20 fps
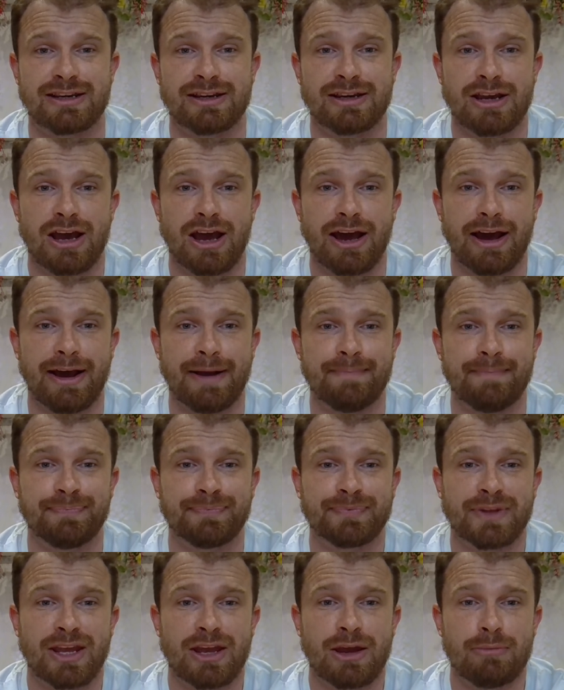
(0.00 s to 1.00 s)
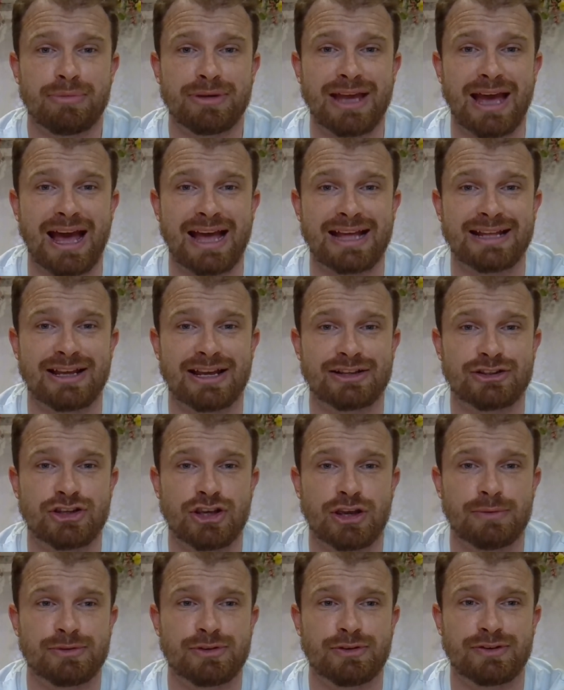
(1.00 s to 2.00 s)
League. But yeah, in
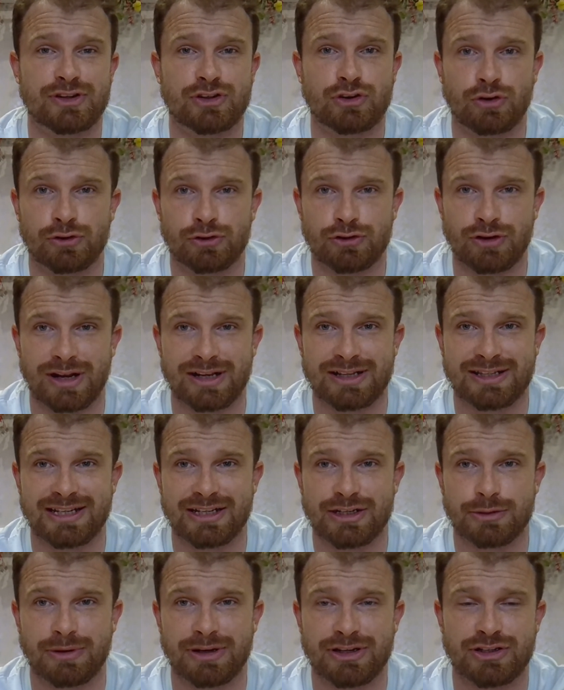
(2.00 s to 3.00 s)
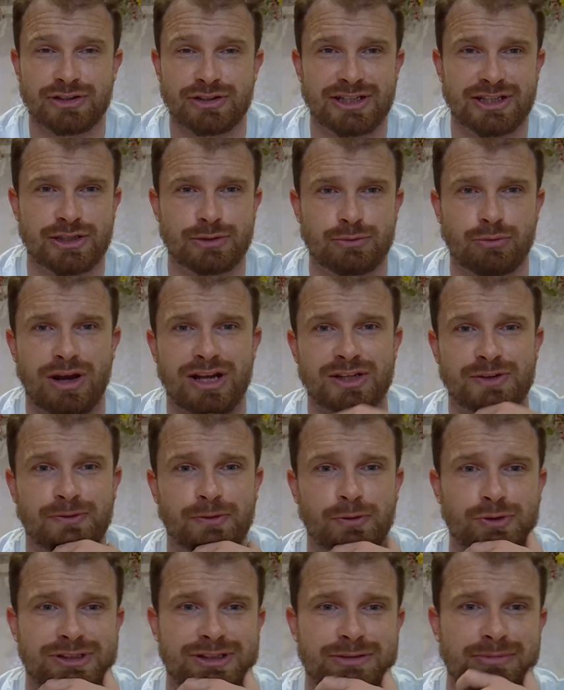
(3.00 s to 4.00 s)
terms of his contract and situation, this is why it's
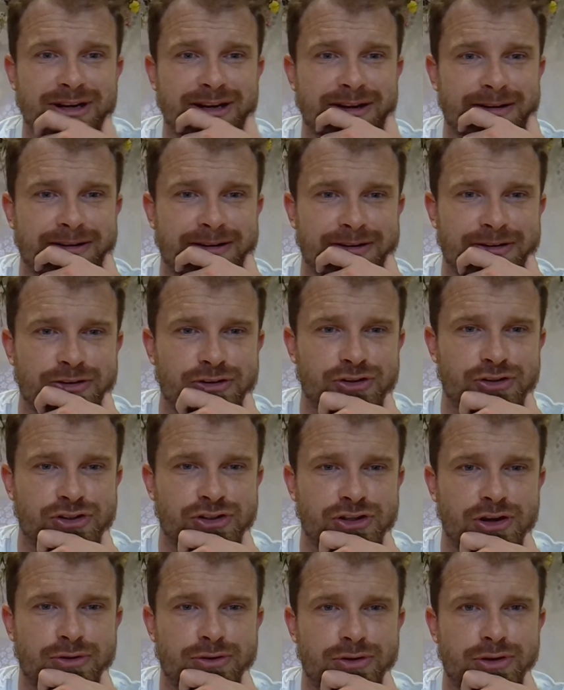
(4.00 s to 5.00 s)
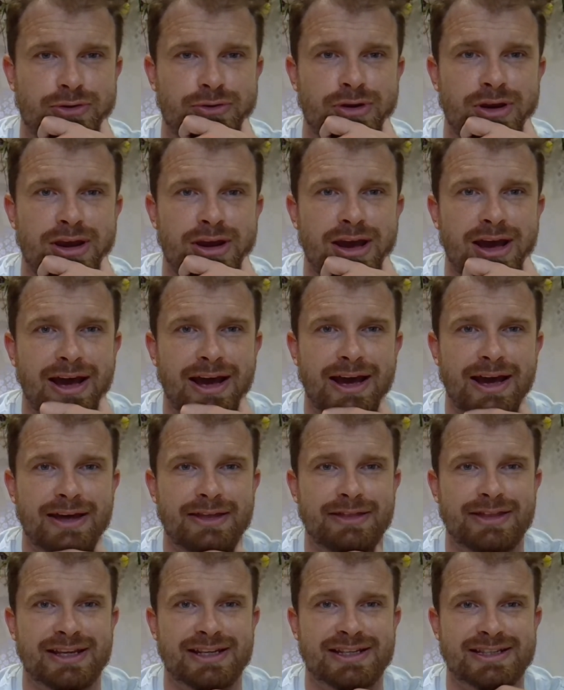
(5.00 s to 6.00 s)
40 million. I'm going to just show you
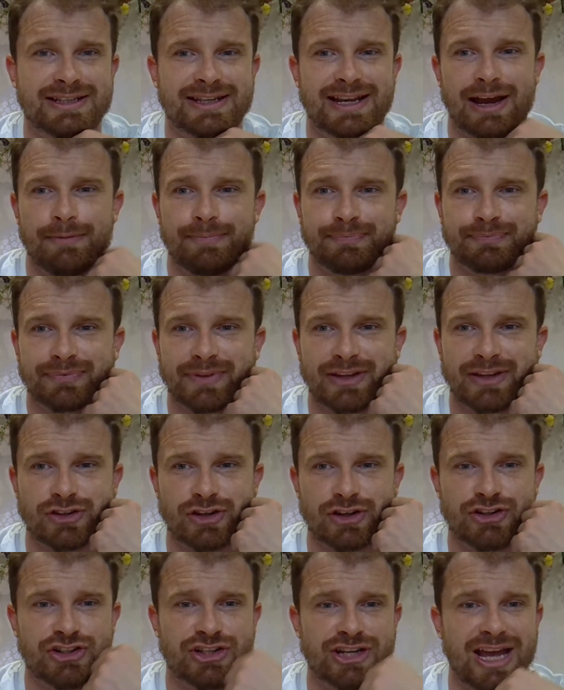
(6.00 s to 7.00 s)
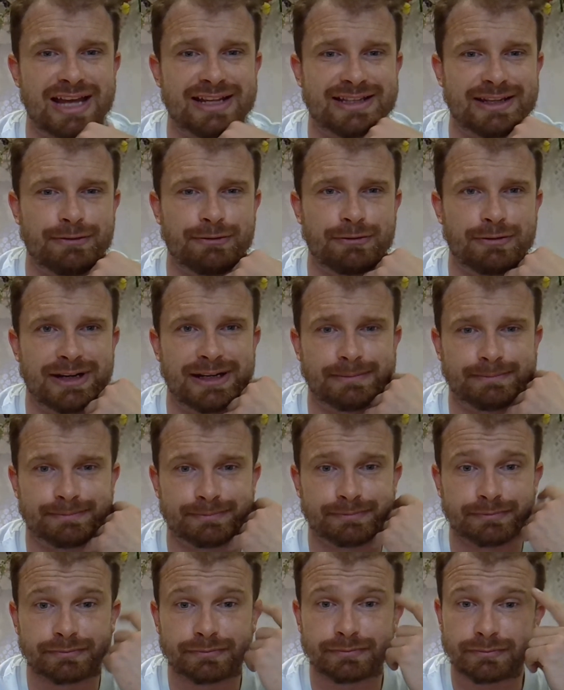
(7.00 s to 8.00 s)
this now, as I shared differently.